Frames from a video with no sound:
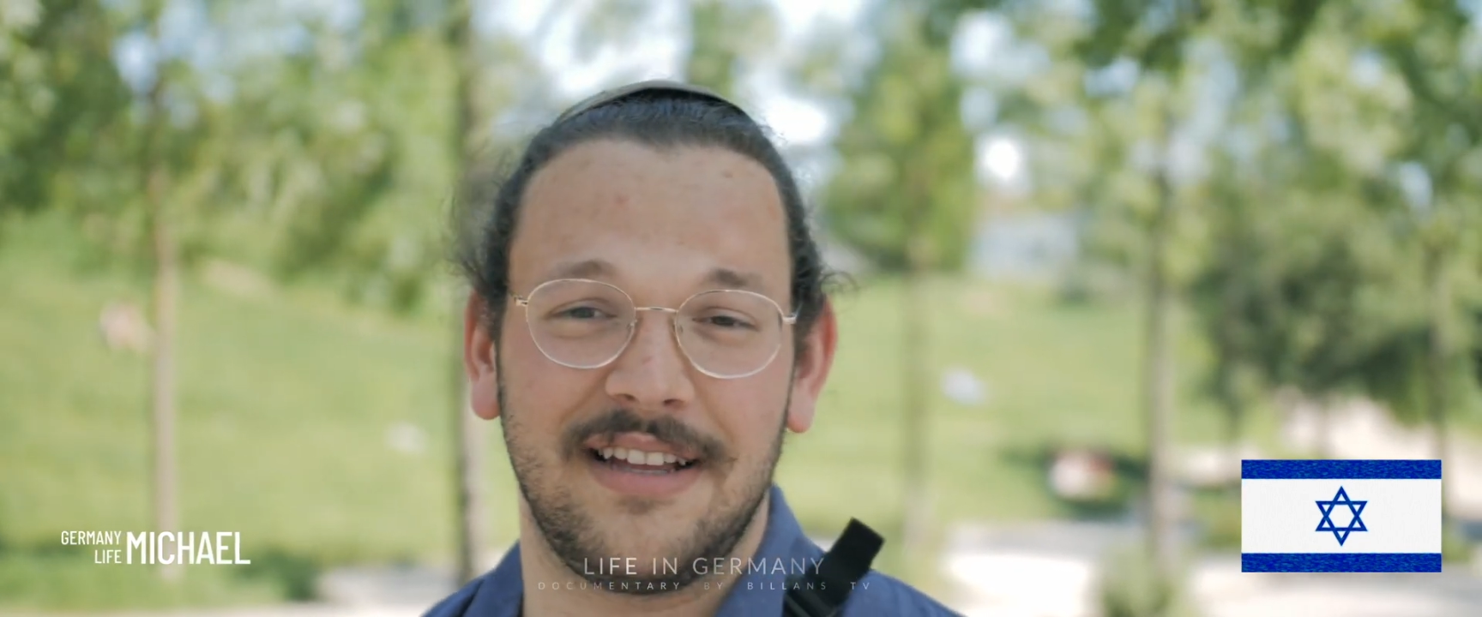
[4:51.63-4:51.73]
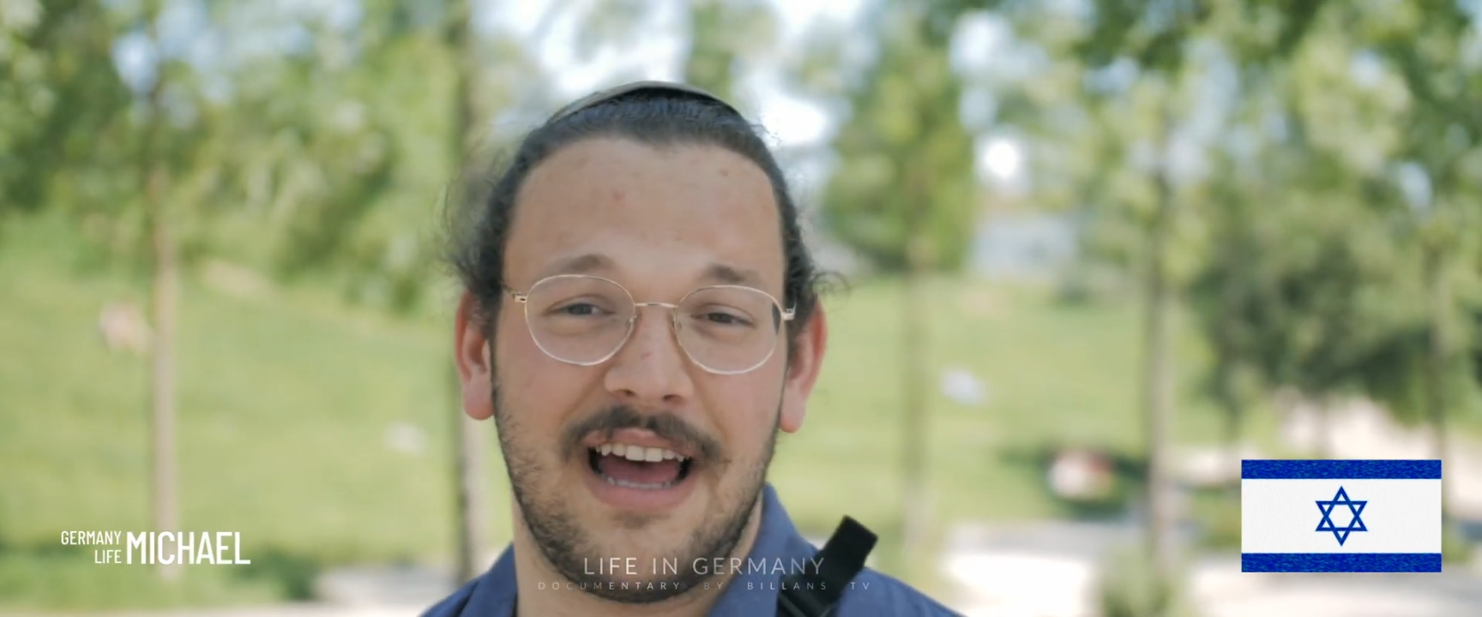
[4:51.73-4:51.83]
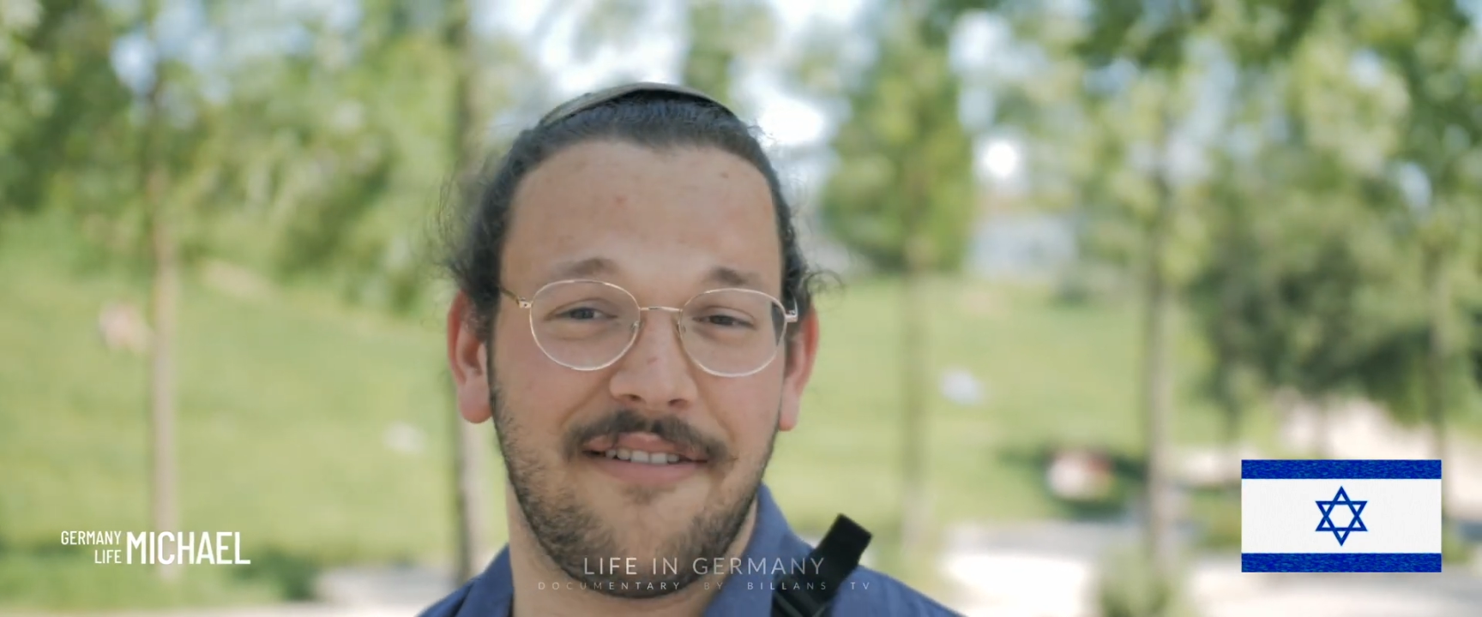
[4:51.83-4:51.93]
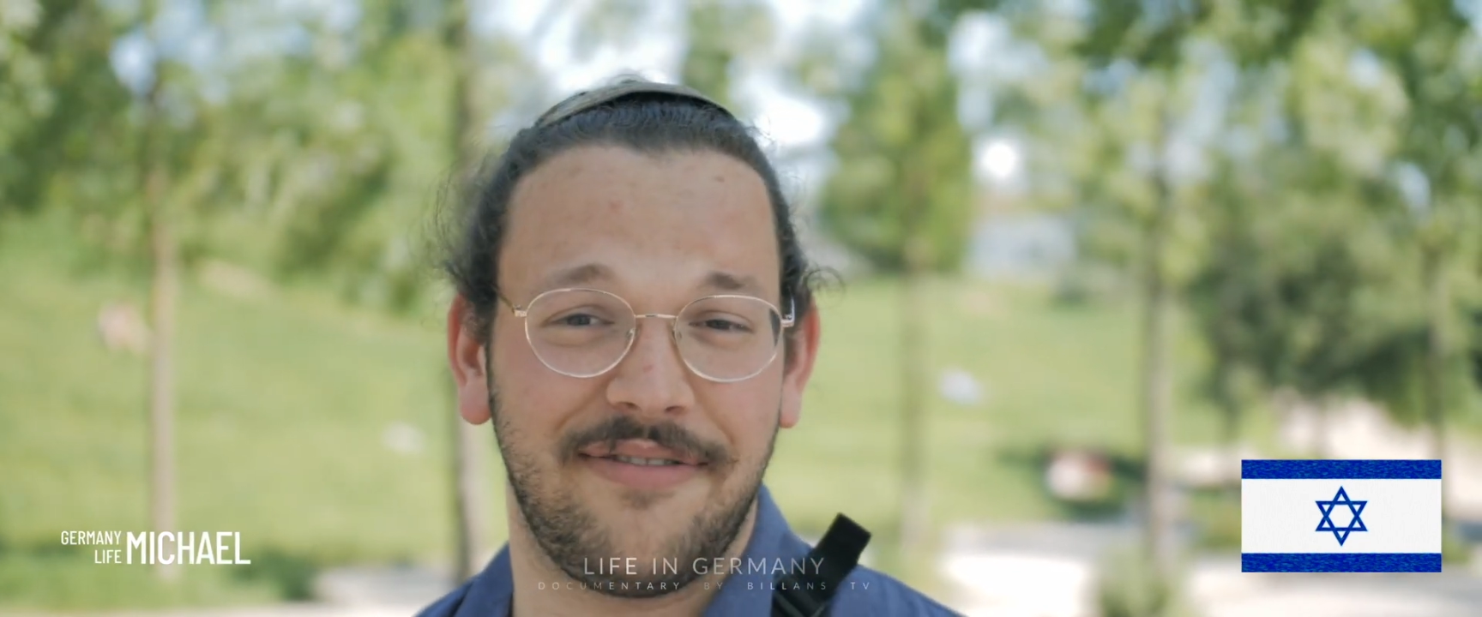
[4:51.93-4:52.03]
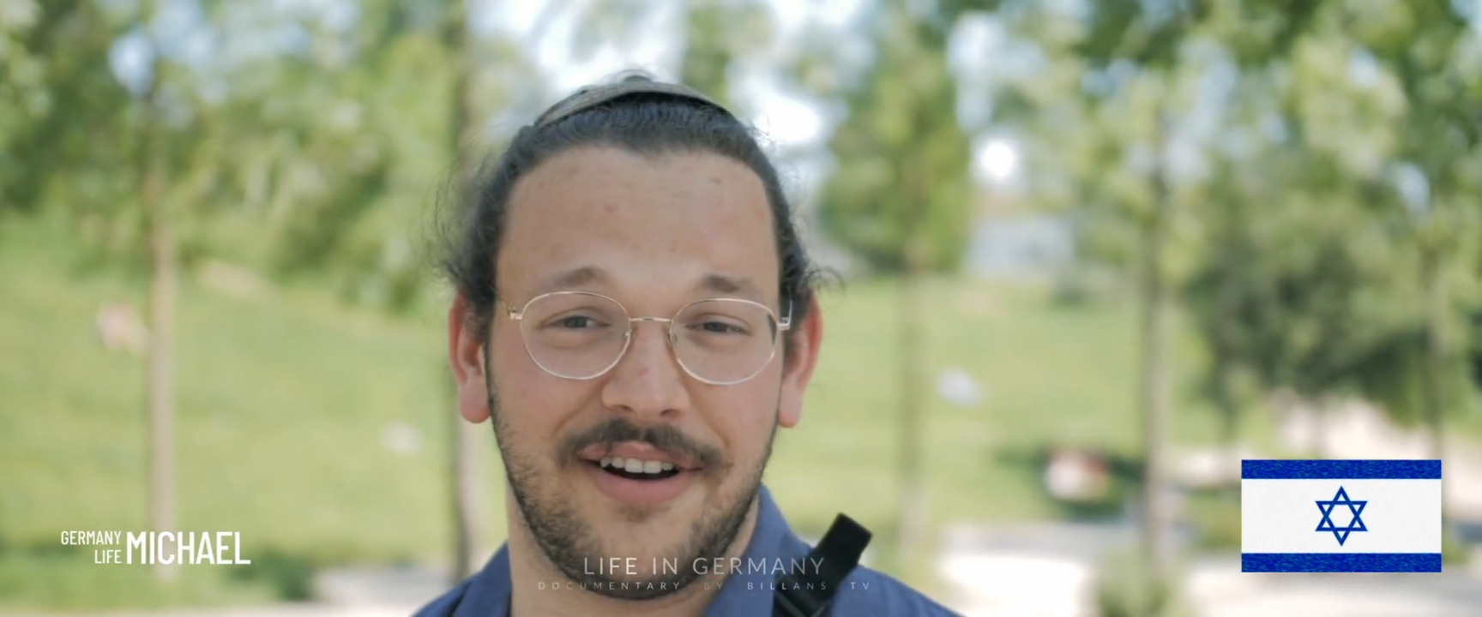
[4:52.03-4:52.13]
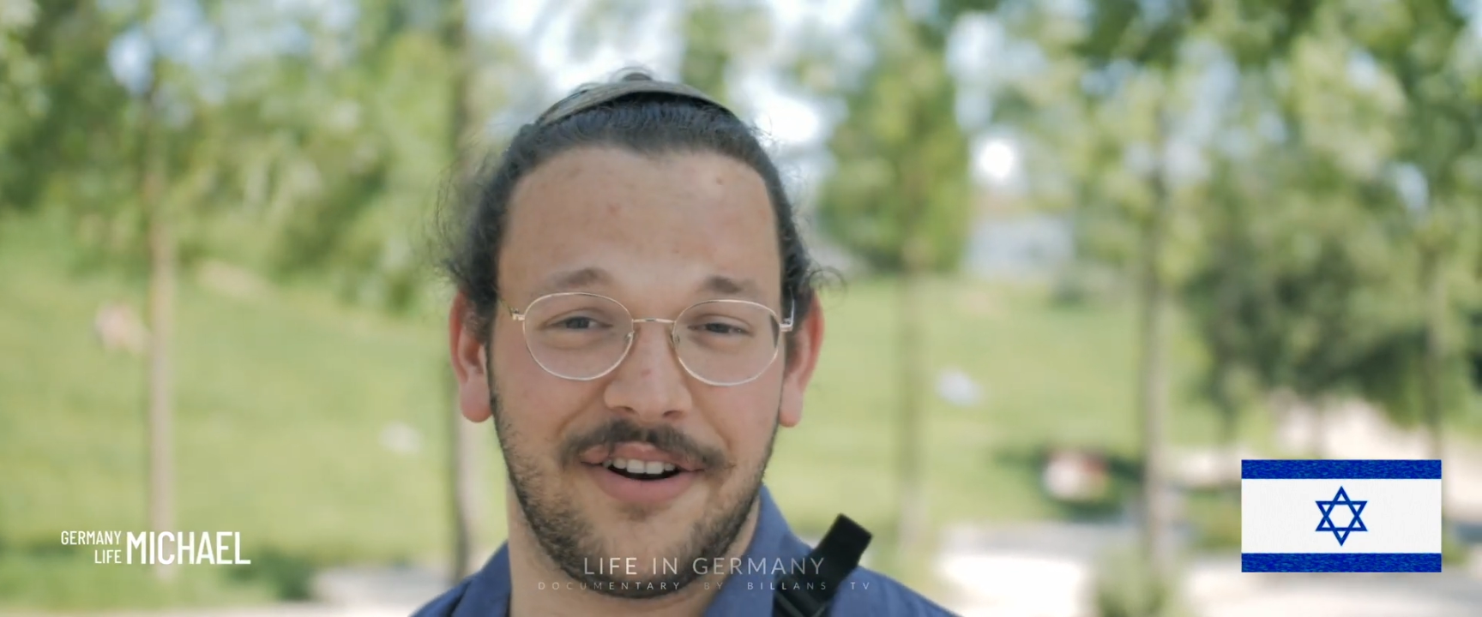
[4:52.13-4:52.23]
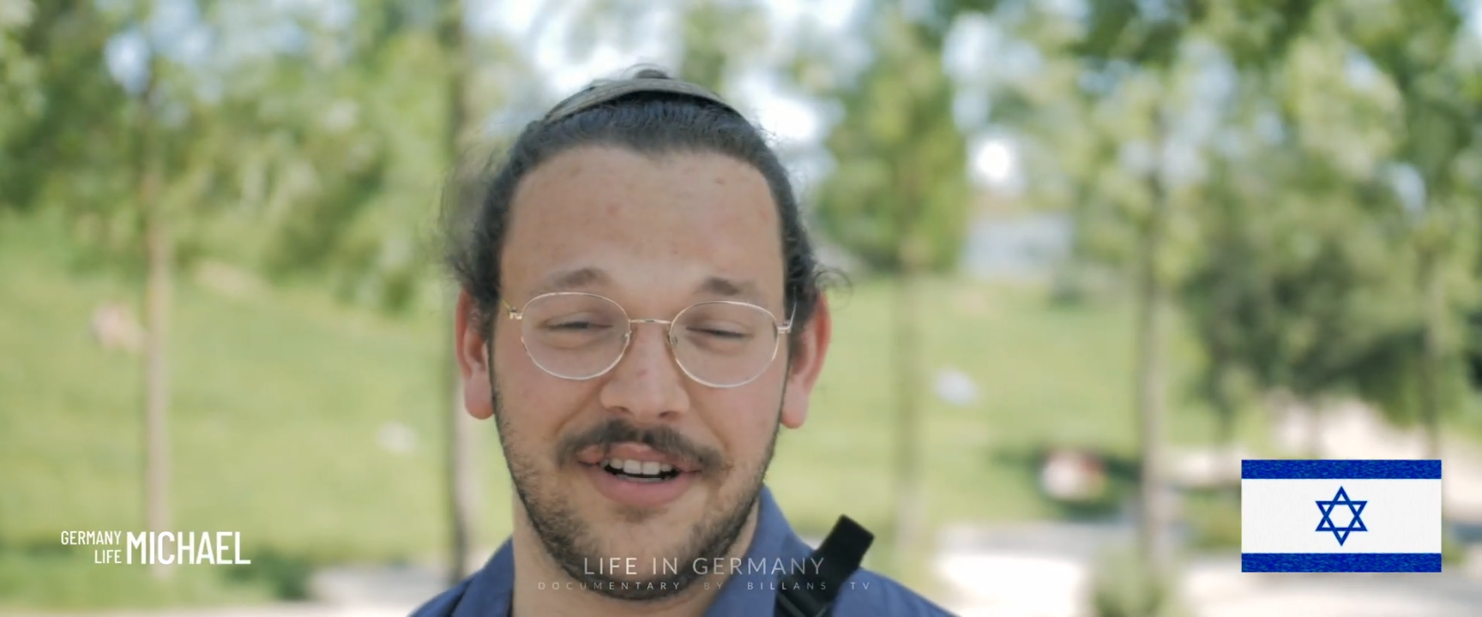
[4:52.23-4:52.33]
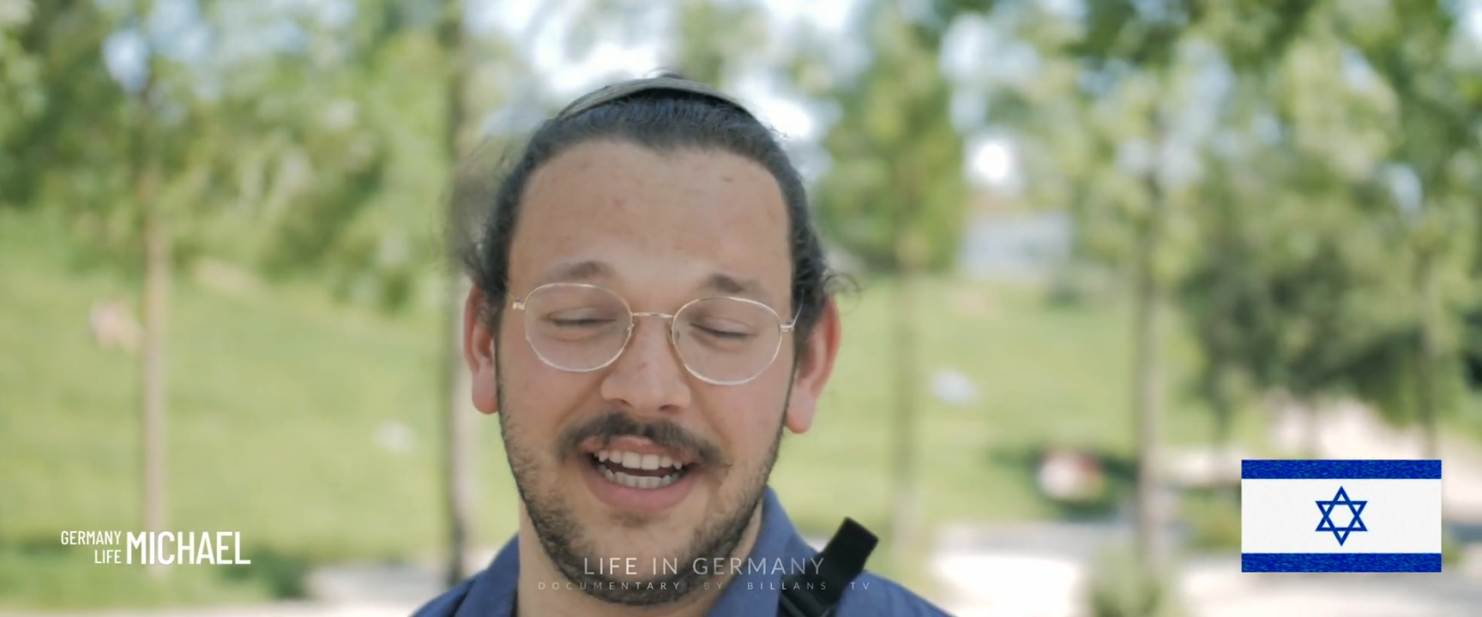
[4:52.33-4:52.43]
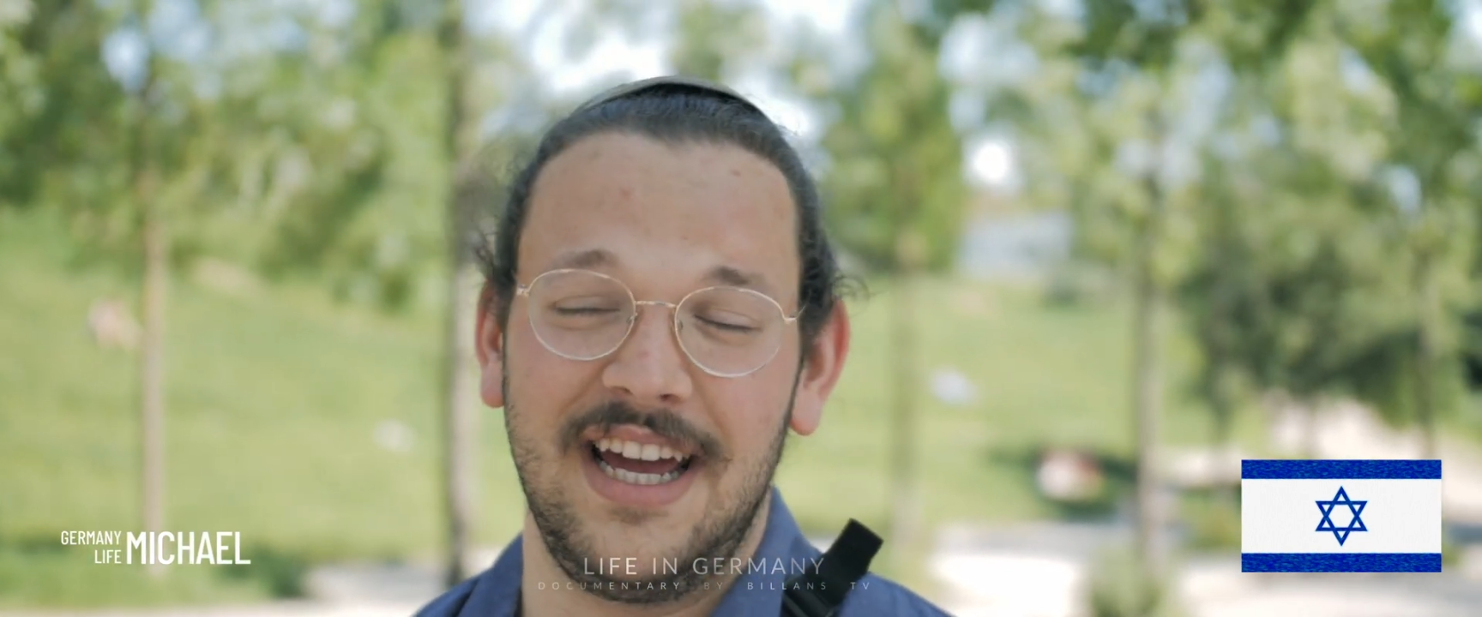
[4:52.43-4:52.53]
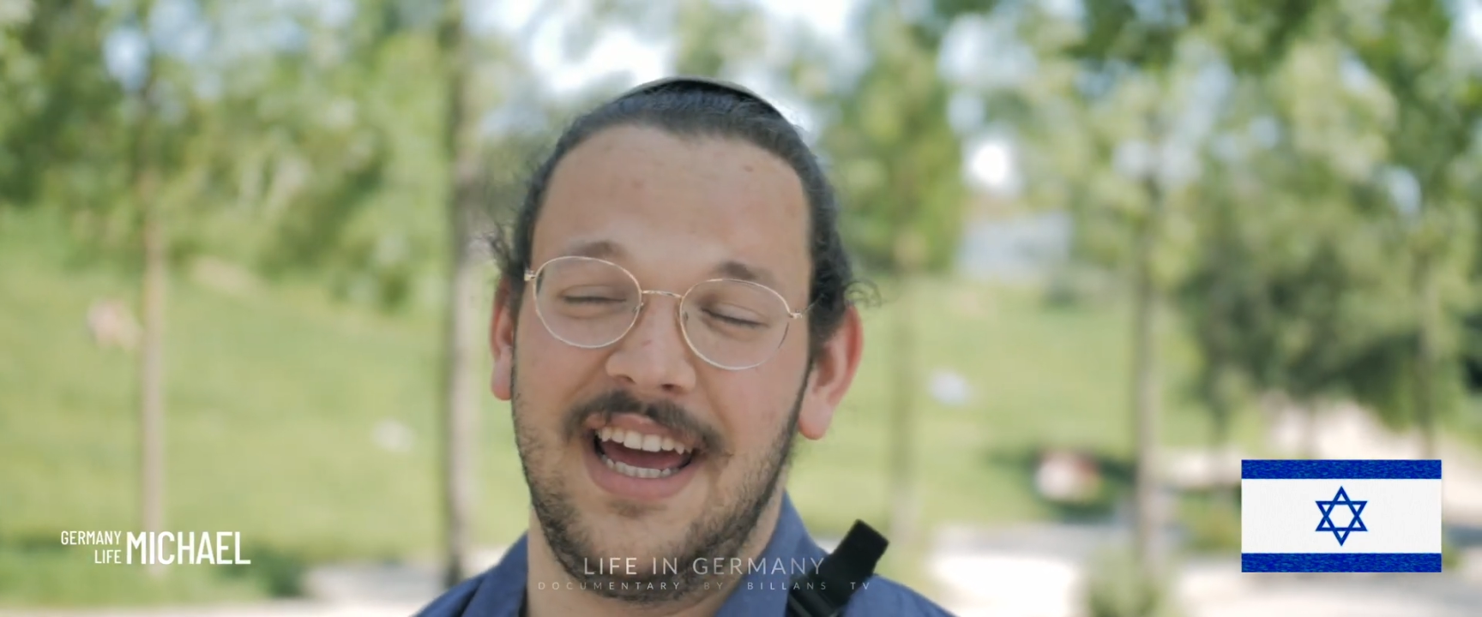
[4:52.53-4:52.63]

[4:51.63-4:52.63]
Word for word: and have fun on.